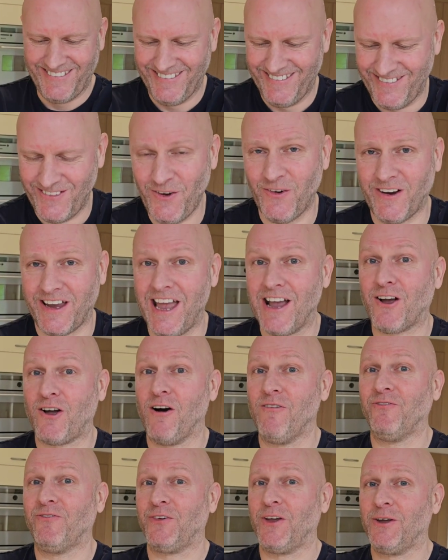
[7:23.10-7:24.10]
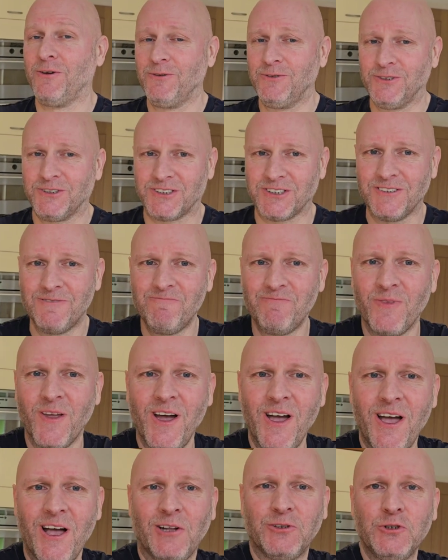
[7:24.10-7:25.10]
Don't get confused.
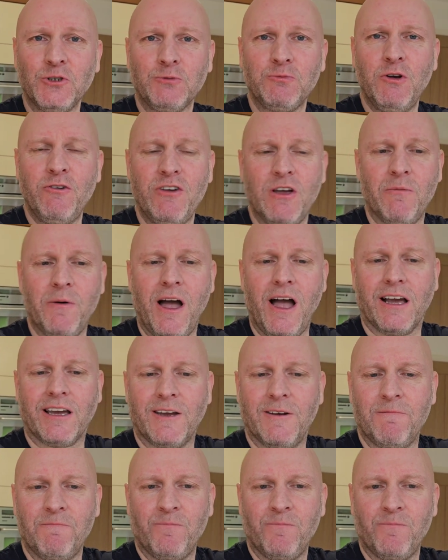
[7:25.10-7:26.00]
I'll just move you back.